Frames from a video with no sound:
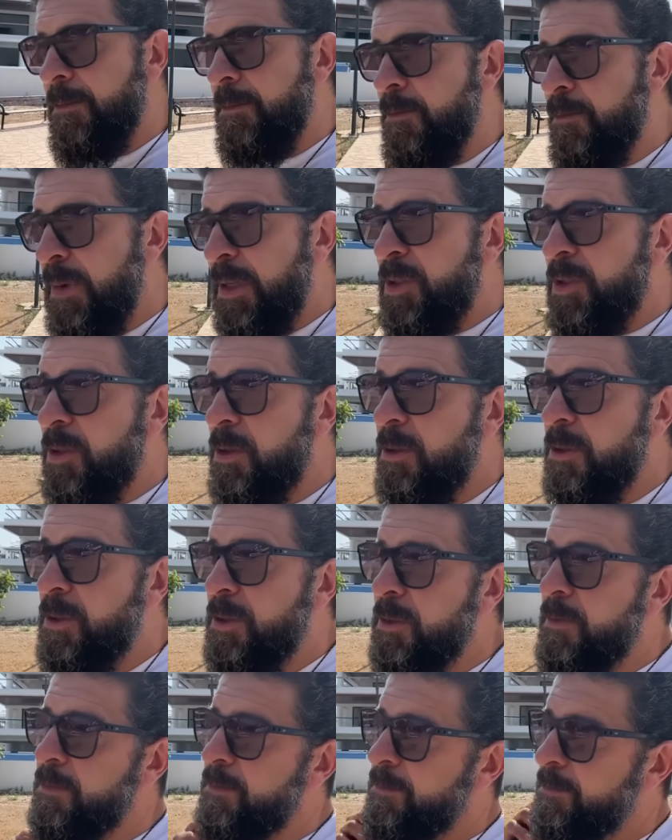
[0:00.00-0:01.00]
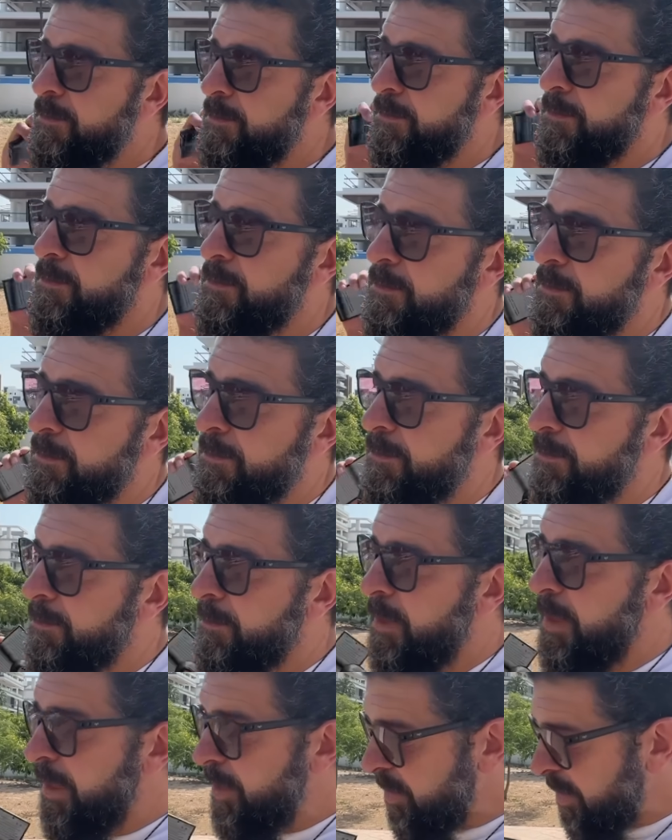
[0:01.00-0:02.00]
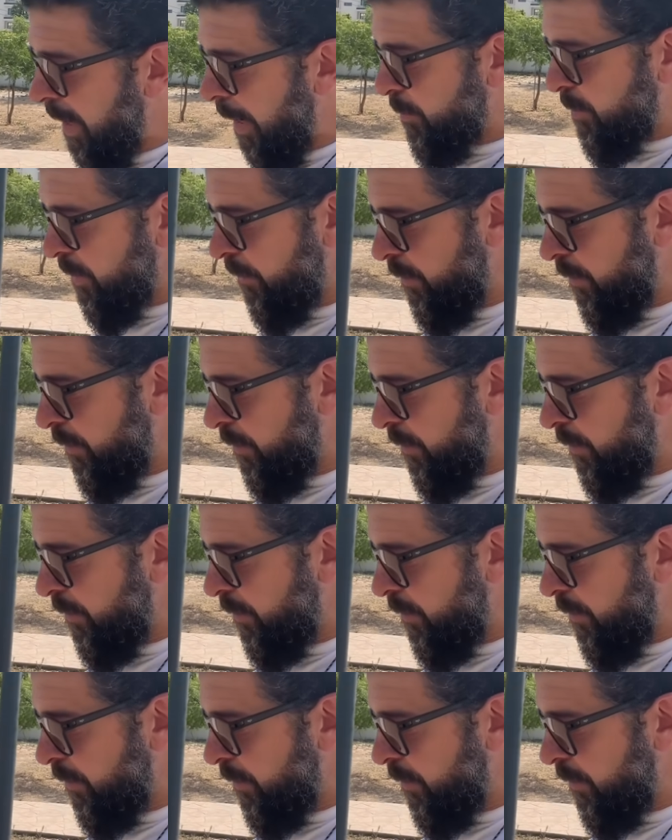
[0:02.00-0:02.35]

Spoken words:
missiles, these types of